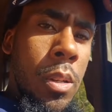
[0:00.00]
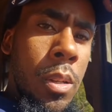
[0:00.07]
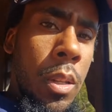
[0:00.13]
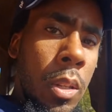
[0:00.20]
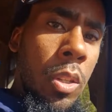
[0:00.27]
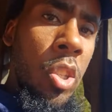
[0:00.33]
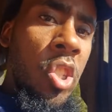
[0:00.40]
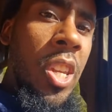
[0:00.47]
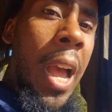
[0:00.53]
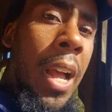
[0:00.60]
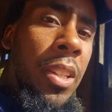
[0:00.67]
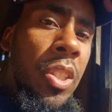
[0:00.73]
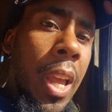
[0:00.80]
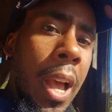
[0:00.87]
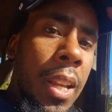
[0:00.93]

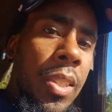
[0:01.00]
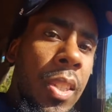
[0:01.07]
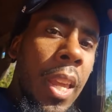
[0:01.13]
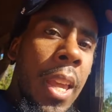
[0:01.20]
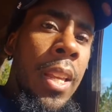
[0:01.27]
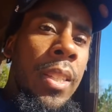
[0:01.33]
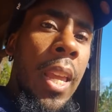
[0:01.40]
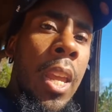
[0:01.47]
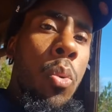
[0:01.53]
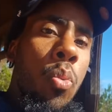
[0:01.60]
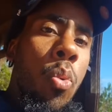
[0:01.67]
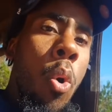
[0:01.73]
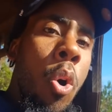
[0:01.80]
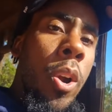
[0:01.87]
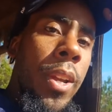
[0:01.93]
Jaja says a
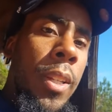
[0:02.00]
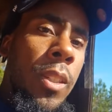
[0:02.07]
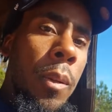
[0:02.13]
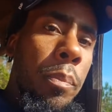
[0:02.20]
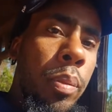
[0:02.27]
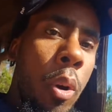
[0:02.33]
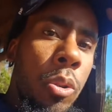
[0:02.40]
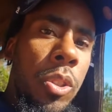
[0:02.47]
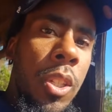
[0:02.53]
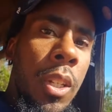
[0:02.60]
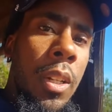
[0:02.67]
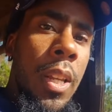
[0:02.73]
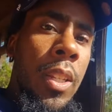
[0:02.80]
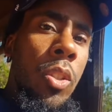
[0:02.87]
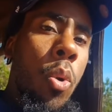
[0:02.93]
war is approaching,
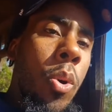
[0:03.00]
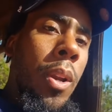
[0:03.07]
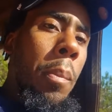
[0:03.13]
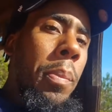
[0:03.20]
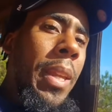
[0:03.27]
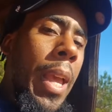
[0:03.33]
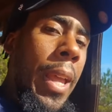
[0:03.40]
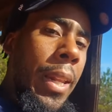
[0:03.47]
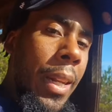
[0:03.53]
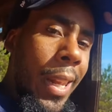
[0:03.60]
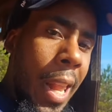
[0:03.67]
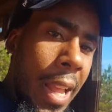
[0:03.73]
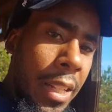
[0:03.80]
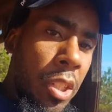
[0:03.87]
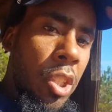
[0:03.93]
is going to be a
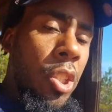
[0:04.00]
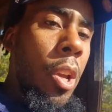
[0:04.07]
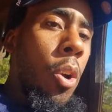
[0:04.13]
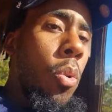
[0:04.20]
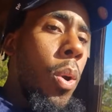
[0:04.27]
light show.